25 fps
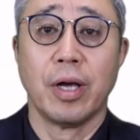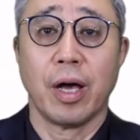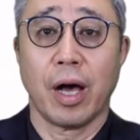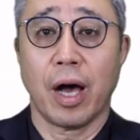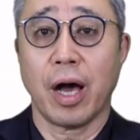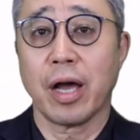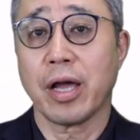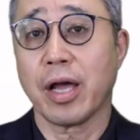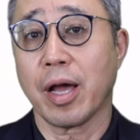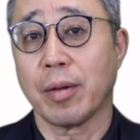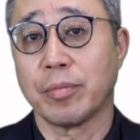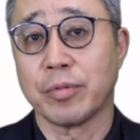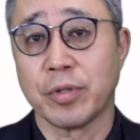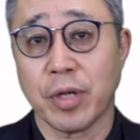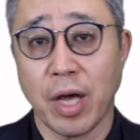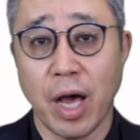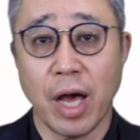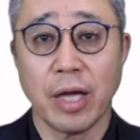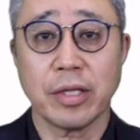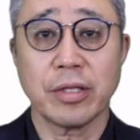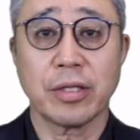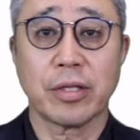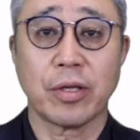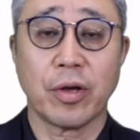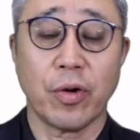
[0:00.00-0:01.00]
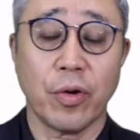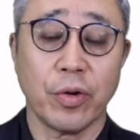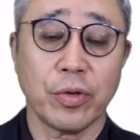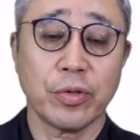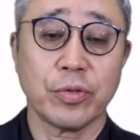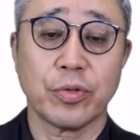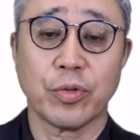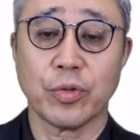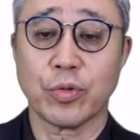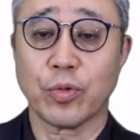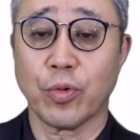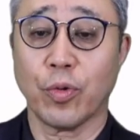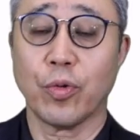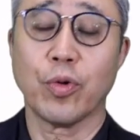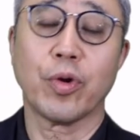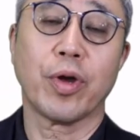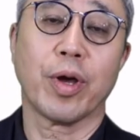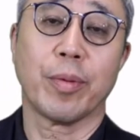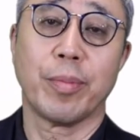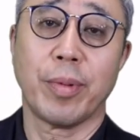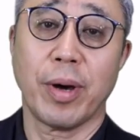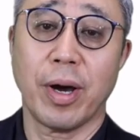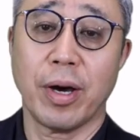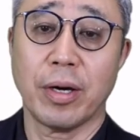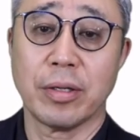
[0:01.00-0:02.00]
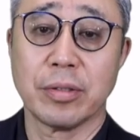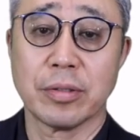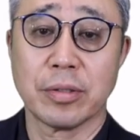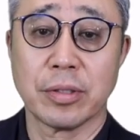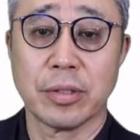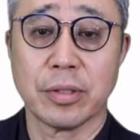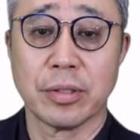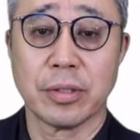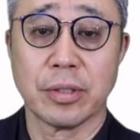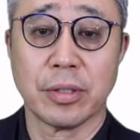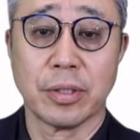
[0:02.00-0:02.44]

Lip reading: I am not going to talk about